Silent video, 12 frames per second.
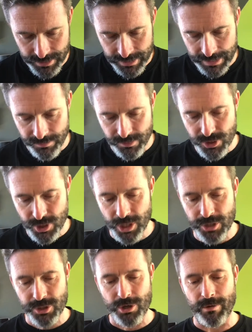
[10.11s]
in the
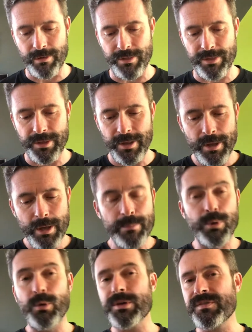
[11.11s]
church at Corinth.
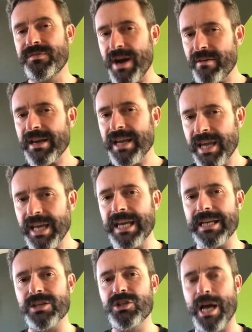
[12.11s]
Paul is very
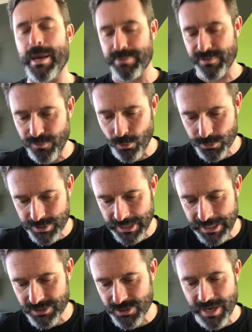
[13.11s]
keen in chapter
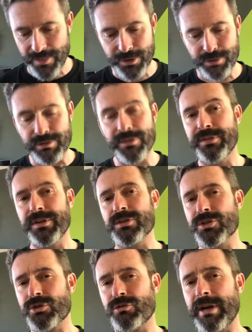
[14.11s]
14 to set the Corinthians
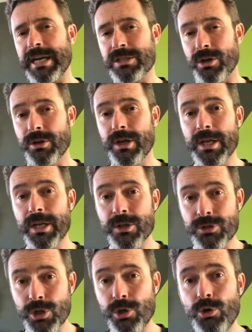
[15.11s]
straight on
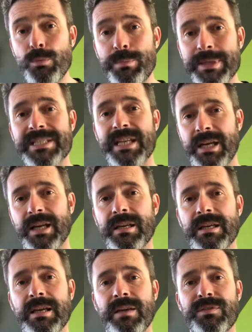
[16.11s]
two particular
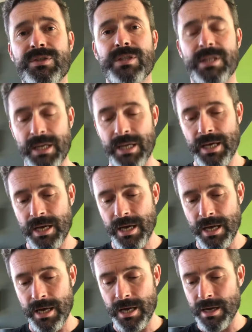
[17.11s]
gifts.
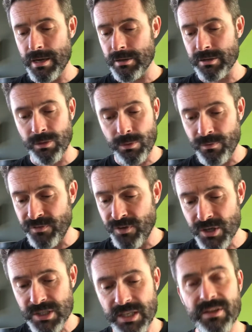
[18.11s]

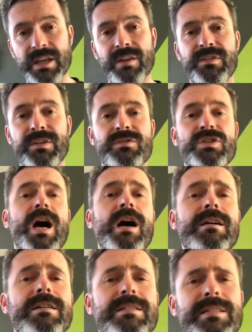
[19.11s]
Firstly, the gift of
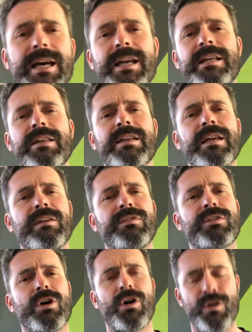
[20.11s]
tongues. Secondly, the
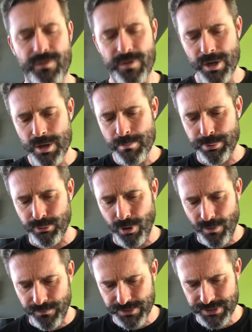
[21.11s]
gift of
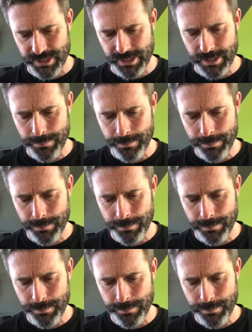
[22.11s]
prophecy.